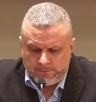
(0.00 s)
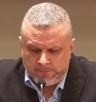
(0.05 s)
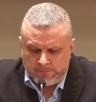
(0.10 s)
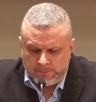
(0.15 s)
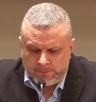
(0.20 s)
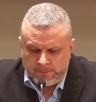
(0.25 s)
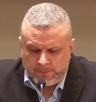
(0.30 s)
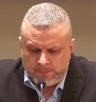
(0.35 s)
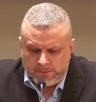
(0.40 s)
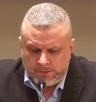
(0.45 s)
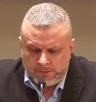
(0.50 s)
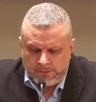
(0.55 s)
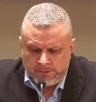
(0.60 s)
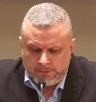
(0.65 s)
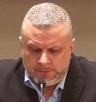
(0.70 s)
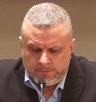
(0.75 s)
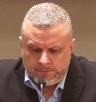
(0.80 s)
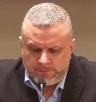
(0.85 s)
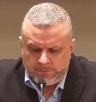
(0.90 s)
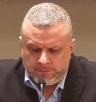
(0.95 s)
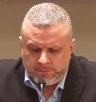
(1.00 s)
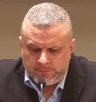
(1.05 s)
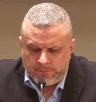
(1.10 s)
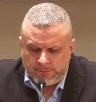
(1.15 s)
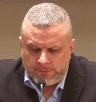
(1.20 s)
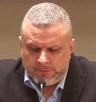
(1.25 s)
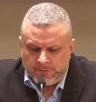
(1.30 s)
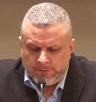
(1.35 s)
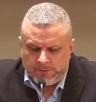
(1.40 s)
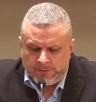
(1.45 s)

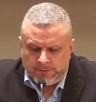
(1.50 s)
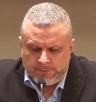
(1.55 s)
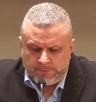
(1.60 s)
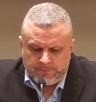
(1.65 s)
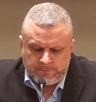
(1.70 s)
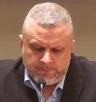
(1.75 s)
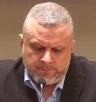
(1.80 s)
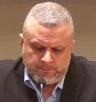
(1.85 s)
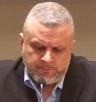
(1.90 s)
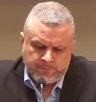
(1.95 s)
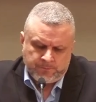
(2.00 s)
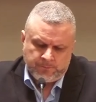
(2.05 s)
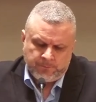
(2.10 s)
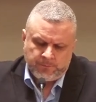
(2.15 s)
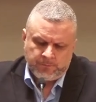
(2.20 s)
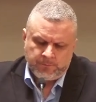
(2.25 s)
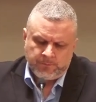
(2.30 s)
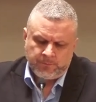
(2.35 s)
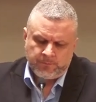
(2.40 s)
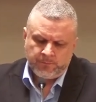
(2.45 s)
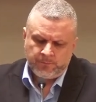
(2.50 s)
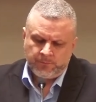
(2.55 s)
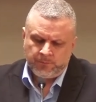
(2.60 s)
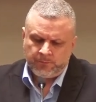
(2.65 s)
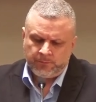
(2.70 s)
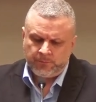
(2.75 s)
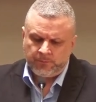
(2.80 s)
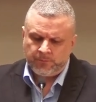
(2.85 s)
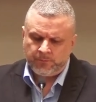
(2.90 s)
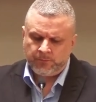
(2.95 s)

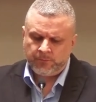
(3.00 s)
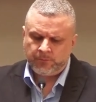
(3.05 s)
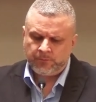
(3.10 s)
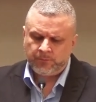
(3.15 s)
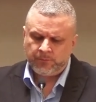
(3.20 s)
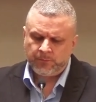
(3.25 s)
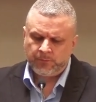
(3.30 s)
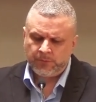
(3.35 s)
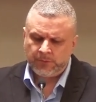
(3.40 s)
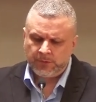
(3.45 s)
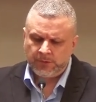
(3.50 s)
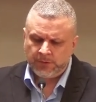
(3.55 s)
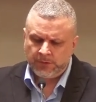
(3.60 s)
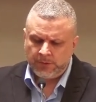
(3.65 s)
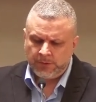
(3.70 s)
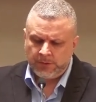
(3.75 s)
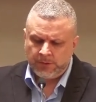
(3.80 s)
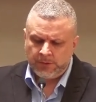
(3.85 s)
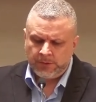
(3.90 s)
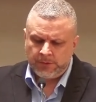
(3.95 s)
[no speech]